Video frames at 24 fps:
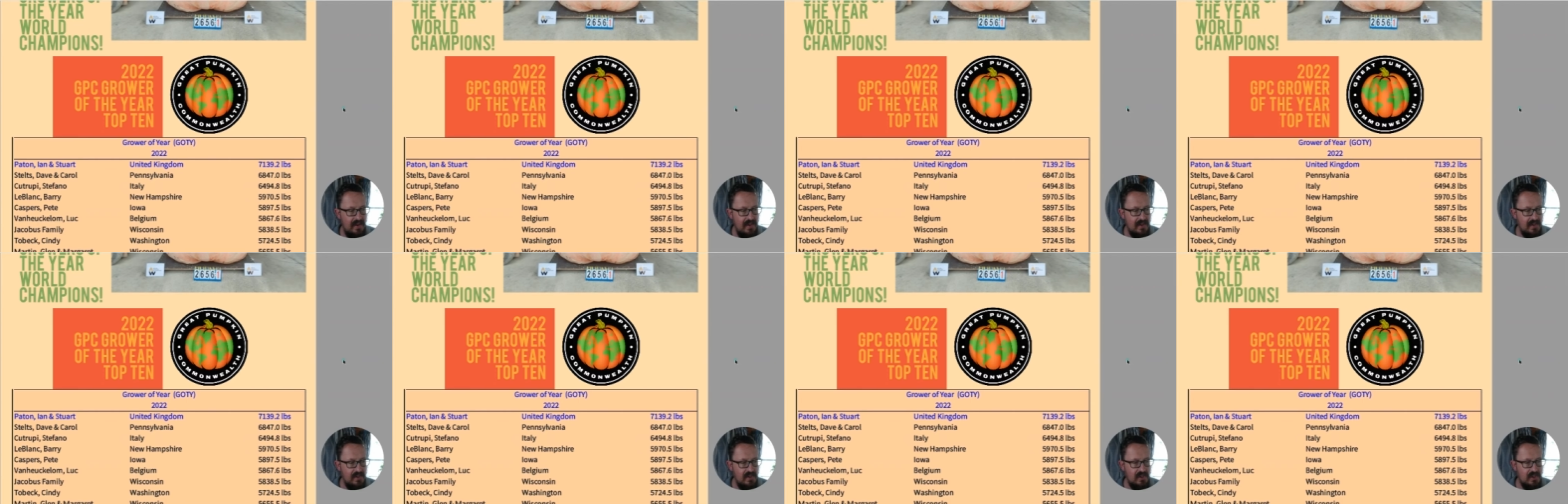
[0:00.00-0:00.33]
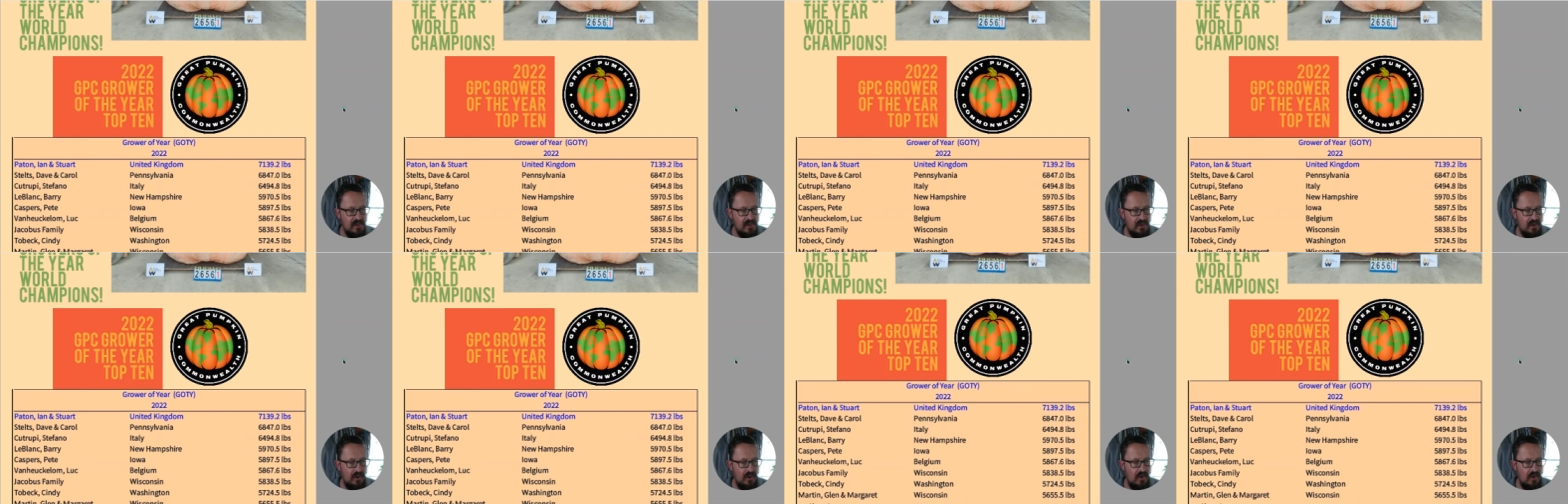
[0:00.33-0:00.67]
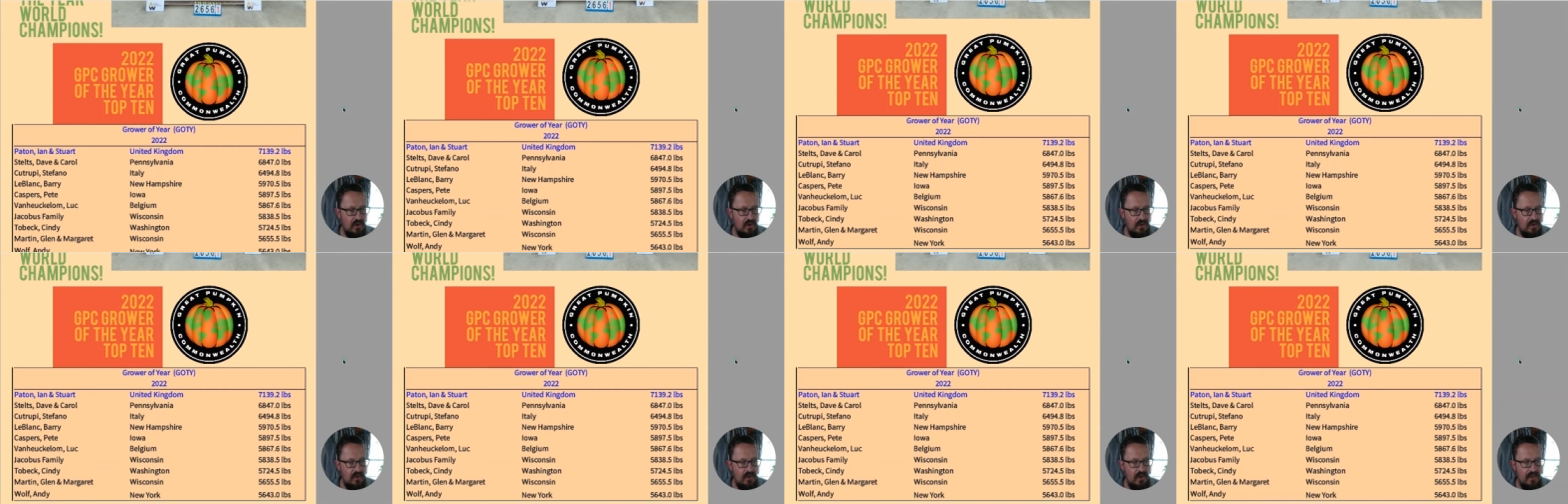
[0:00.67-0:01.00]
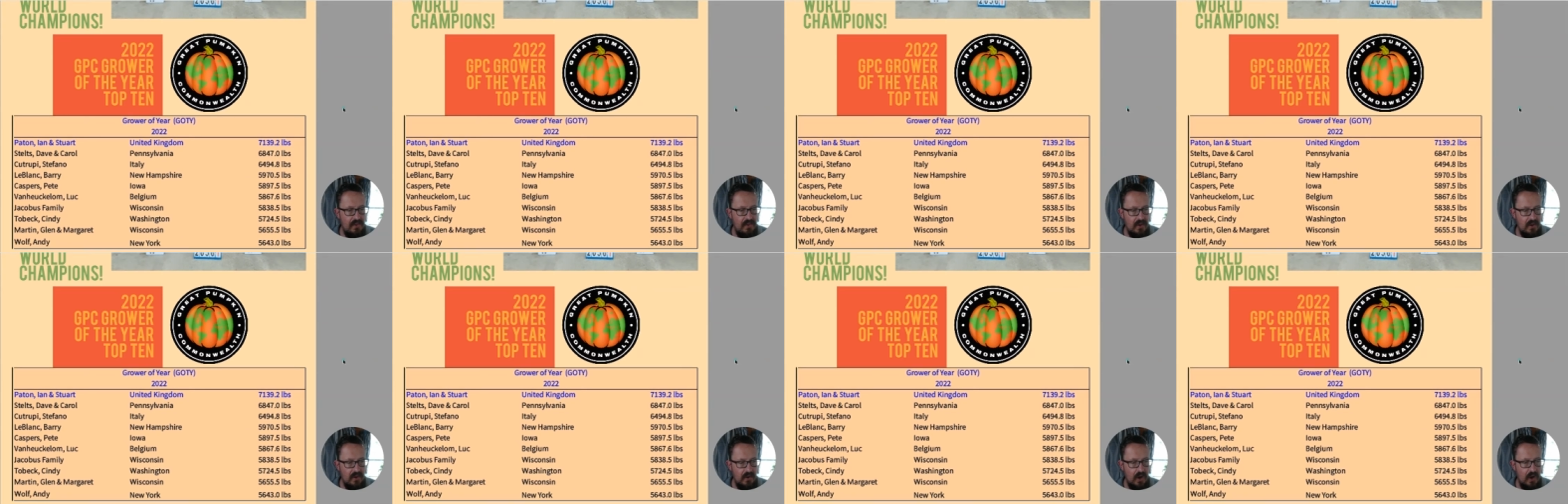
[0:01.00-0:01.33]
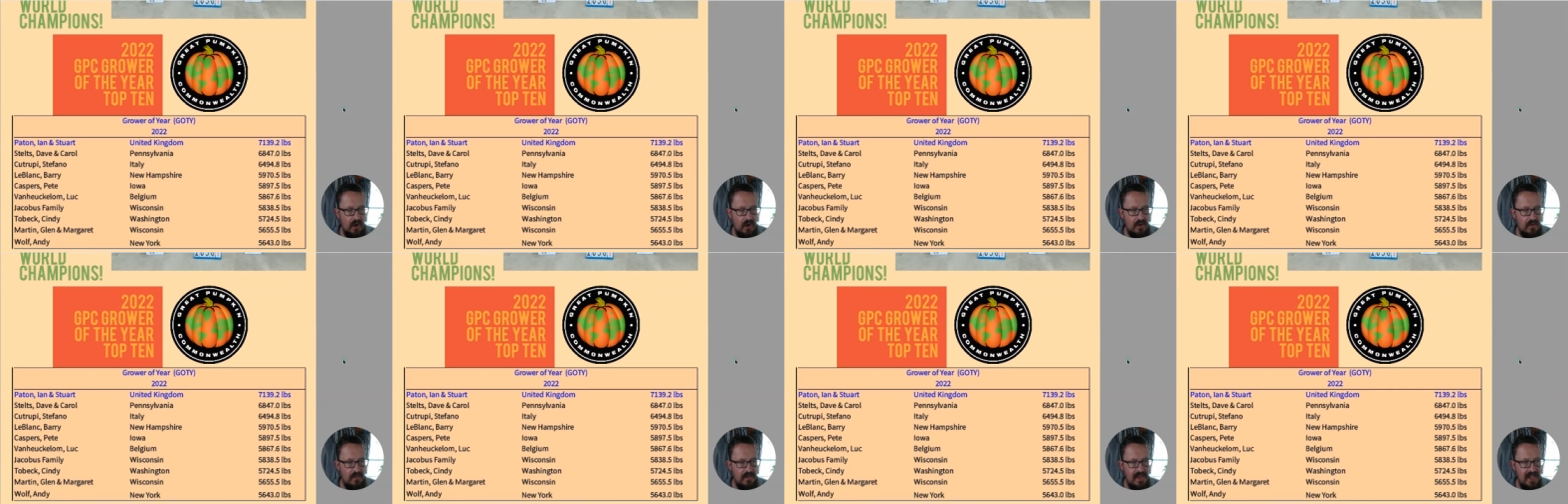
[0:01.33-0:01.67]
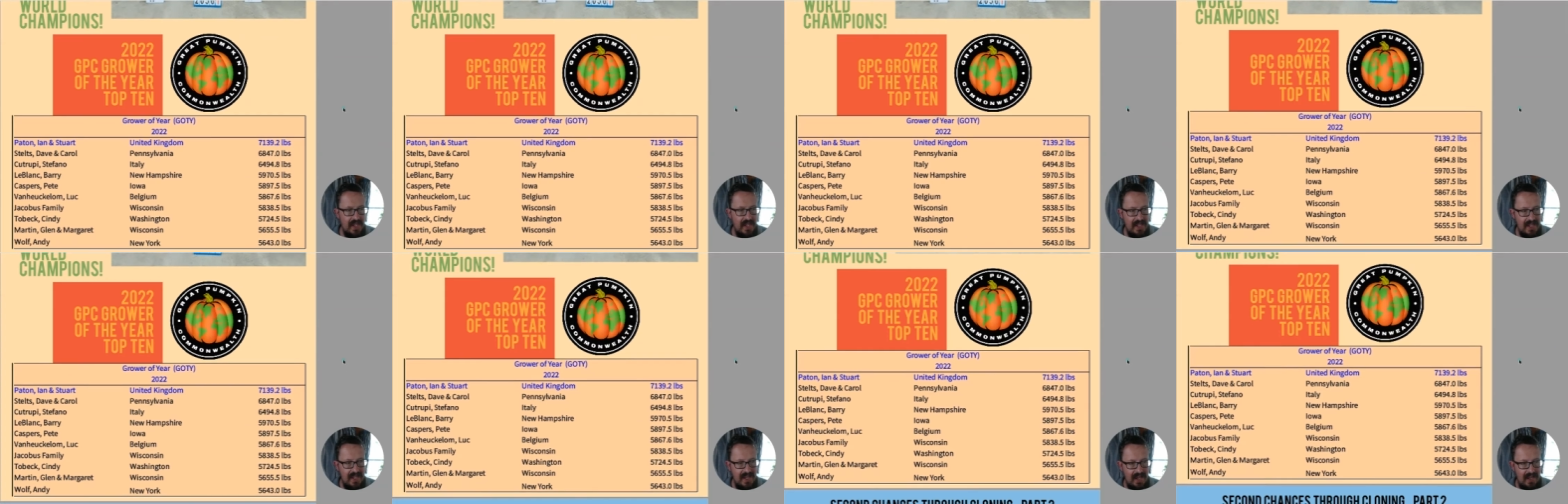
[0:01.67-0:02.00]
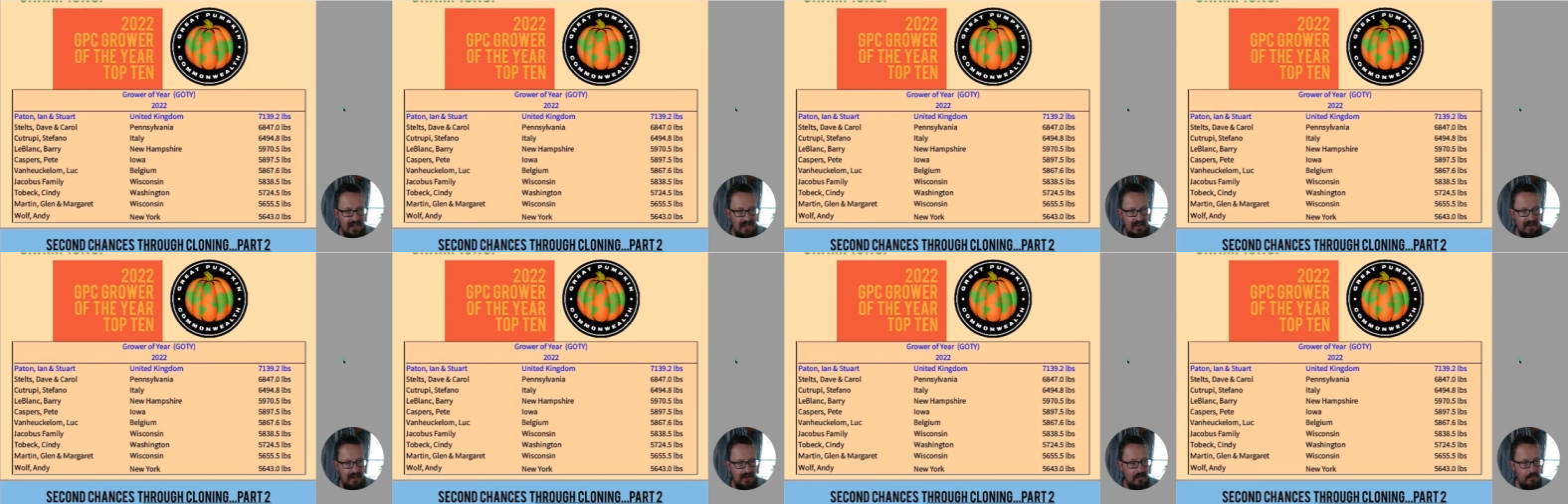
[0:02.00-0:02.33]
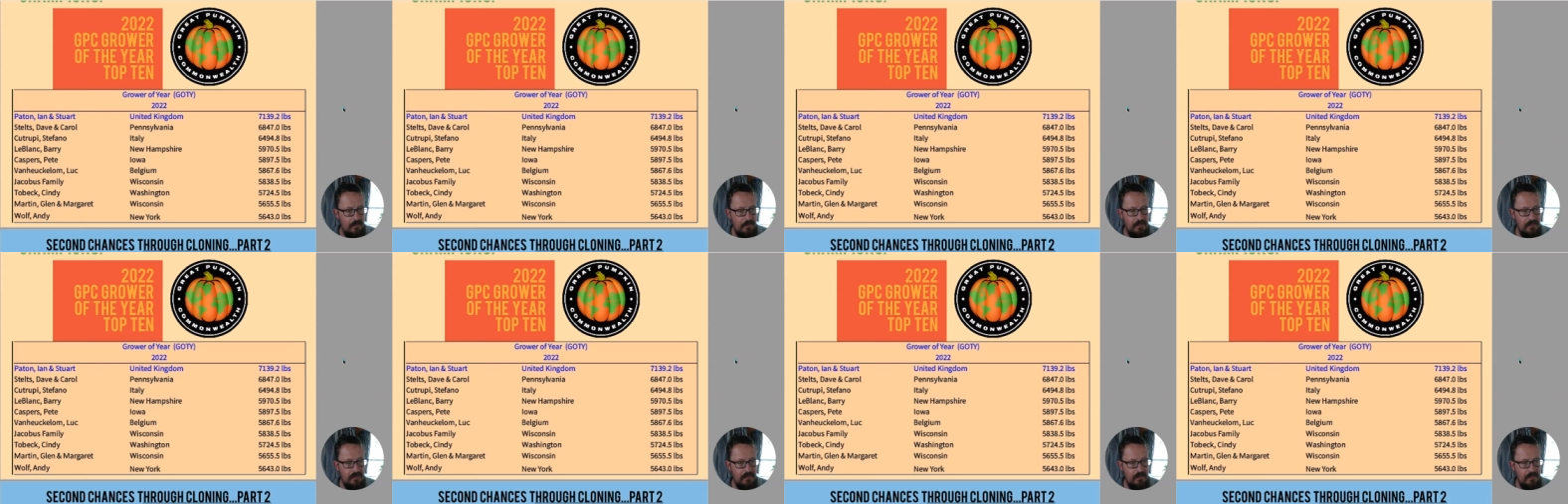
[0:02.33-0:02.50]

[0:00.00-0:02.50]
So the Grower of the Year